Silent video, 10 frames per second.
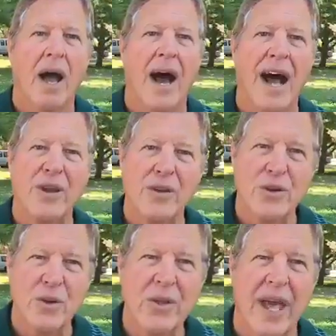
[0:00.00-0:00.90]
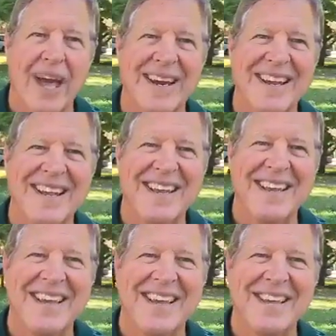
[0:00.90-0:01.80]
I could do that.
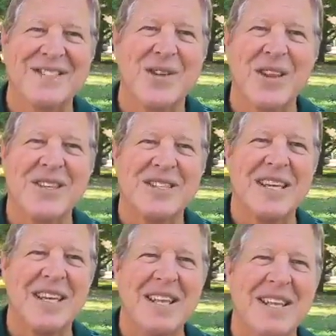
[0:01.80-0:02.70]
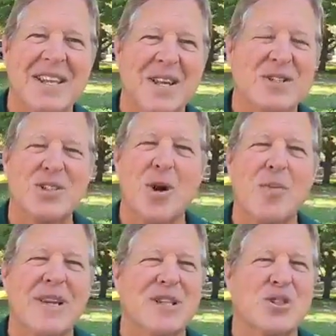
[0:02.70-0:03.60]
So that, see, there's so
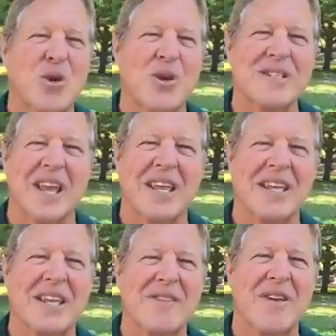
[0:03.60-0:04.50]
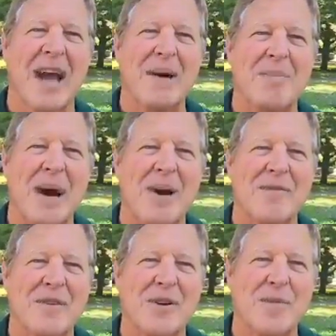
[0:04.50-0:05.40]
many stories I could give you how
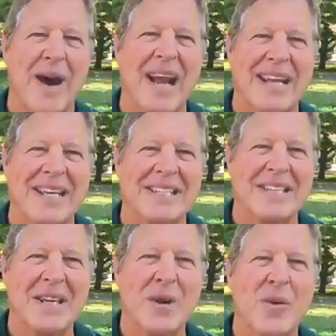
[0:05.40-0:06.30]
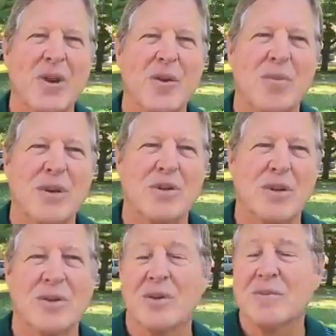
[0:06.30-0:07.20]
powerful your mind is when you put
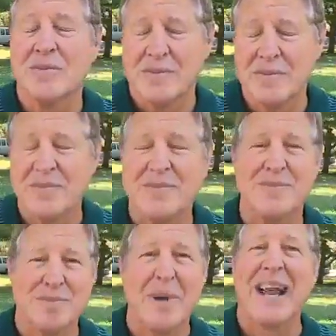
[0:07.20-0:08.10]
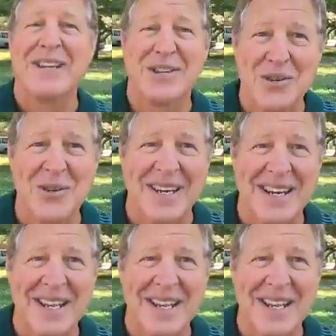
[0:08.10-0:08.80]
your mind to it,